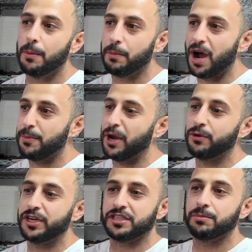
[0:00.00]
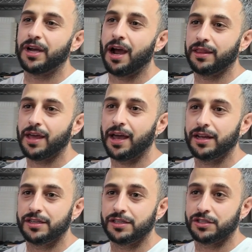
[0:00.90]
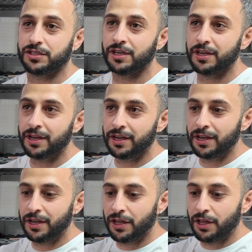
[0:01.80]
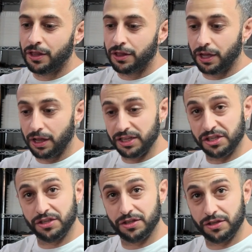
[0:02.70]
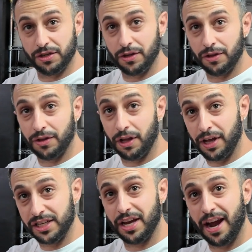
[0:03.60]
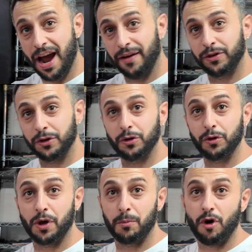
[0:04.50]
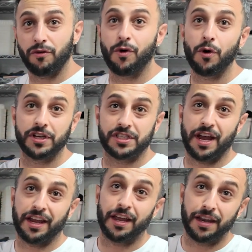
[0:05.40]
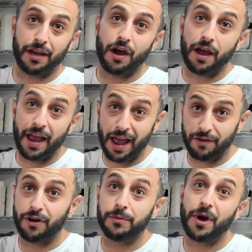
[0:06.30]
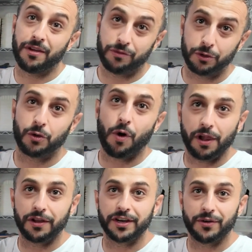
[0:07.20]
My main reason behind that is the less I have to do, the more focus I can have on my food quality.